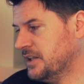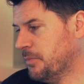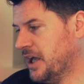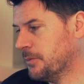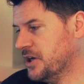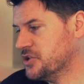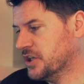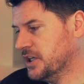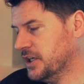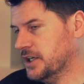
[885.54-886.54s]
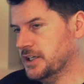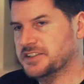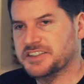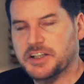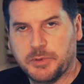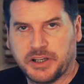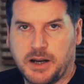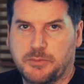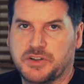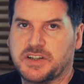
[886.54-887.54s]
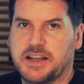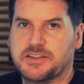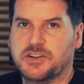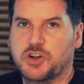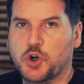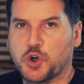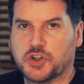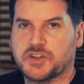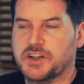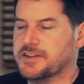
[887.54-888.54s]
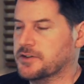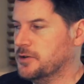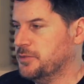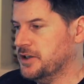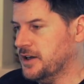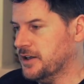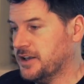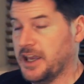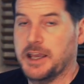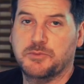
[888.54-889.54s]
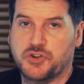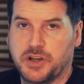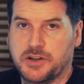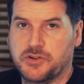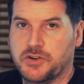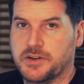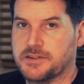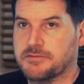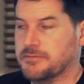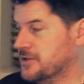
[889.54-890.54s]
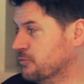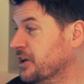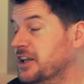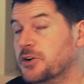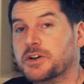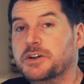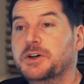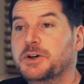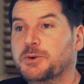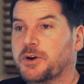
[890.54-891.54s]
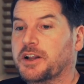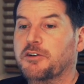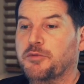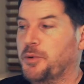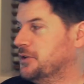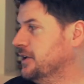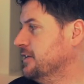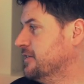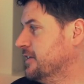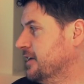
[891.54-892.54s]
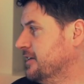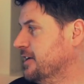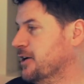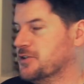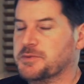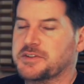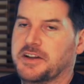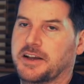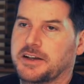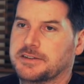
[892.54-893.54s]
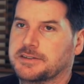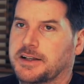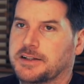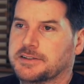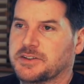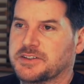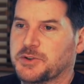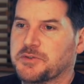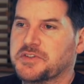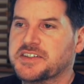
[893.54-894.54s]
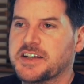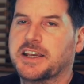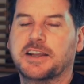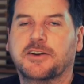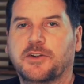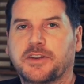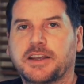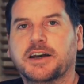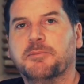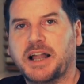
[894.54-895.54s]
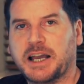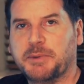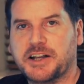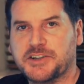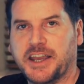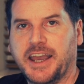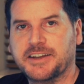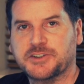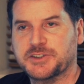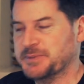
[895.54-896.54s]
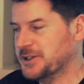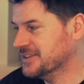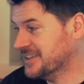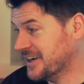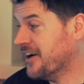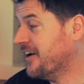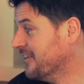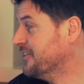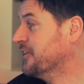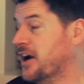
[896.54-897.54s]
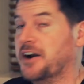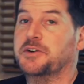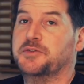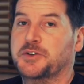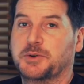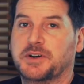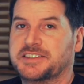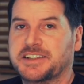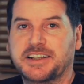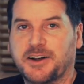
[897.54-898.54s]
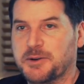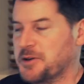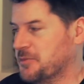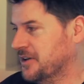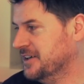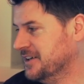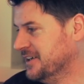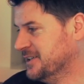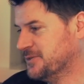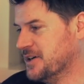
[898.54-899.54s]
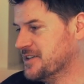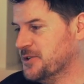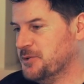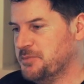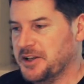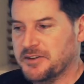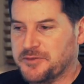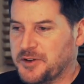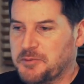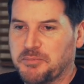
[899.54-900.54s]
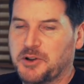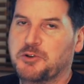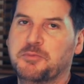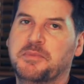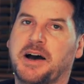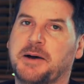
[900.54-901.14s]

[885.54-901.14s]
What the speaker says: the Blackmagic cinema camera sensor looks, it's going to be a game changer. It's really going to, what I love about these the announcement today is that it's going to sort of sicken all the Blackmagic haters, because there are a few. I see a lot of people, as far as I know, Philip Bloom,